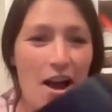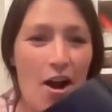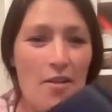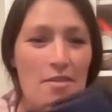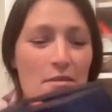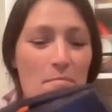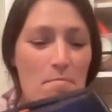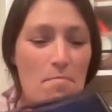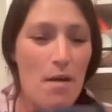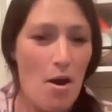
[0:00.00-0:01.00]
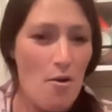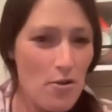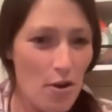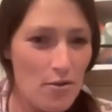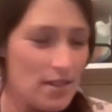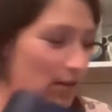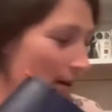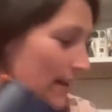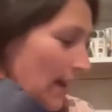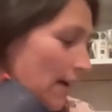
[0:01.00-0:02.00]
On the Bogo deal,
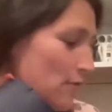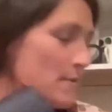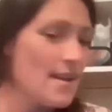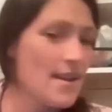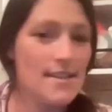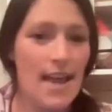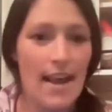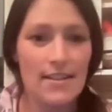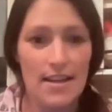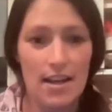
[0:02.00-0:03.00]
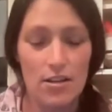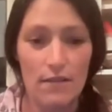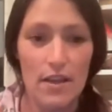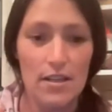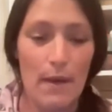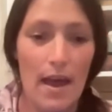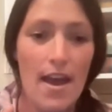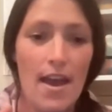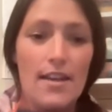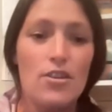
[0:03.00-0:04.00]
I can't remember the exact details of this, but
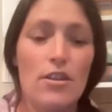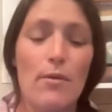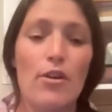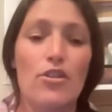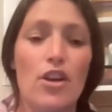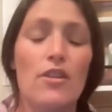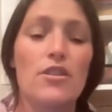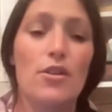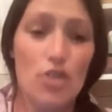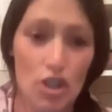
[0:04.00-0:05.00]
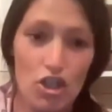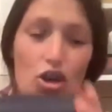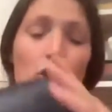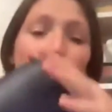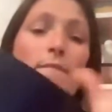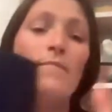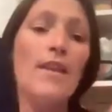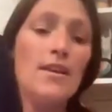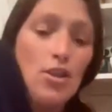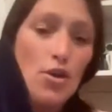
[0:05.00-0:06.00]
it's on the Bogo tile, so I'll just show you it.
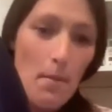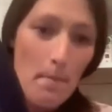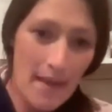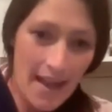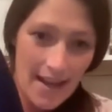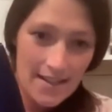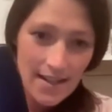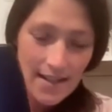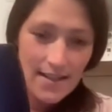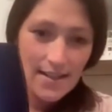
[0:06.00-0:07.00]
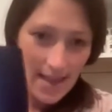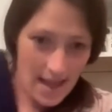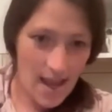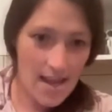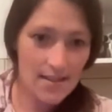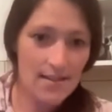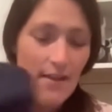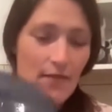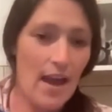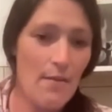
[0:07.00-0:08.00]
So the pet thingies
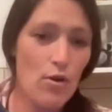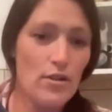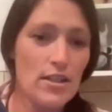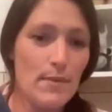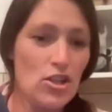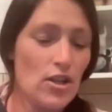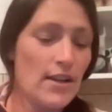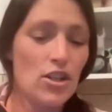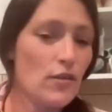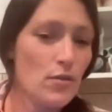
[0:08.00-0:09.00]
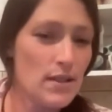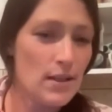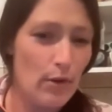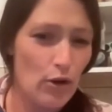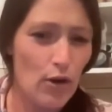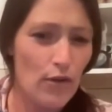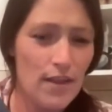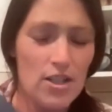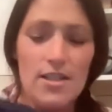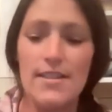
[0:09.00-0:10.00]
have come on special. I don't know if it was in a Bogo or if
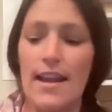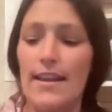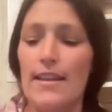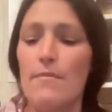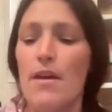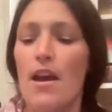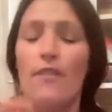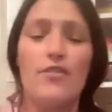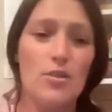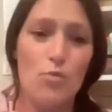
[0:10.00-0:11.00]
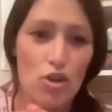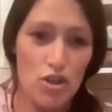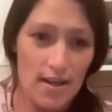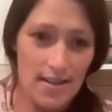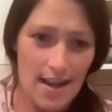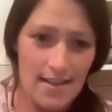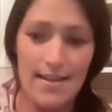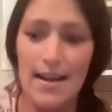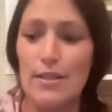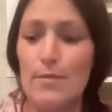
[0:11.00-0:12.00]
they're just selling them. I've just washed it because it had
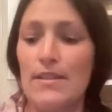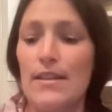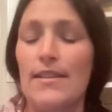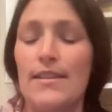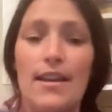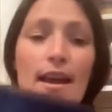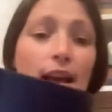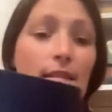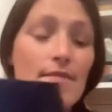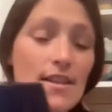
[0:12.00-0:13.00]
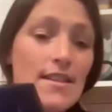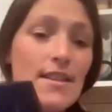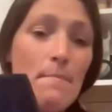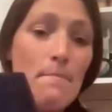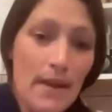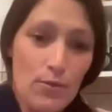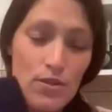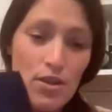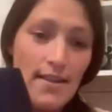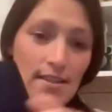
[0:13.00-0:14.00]
Stella's biscuits in it. This is the middle
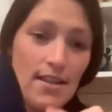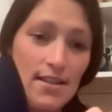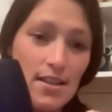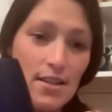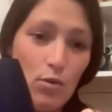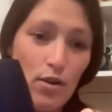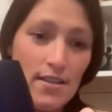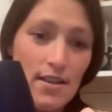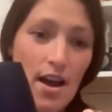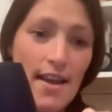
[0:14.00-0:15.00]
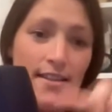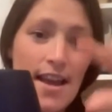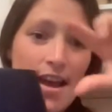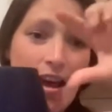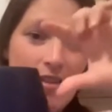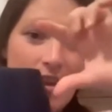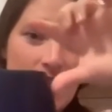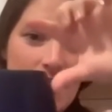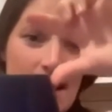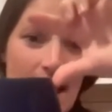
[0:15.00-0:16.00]
size. So there's a smaller size and then
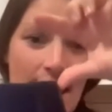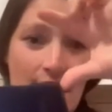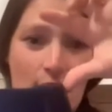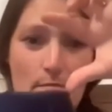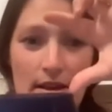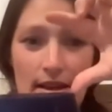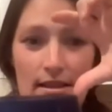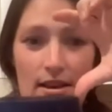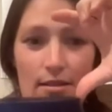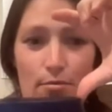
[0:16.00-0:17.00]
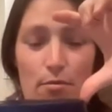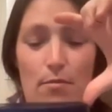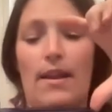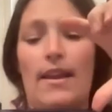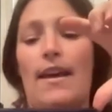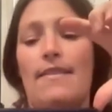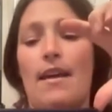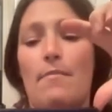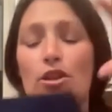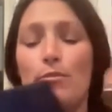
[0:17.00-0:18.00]
there's a bigger size, probably like
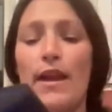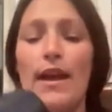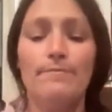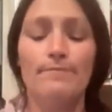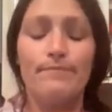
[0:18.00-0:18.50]
that much bigger.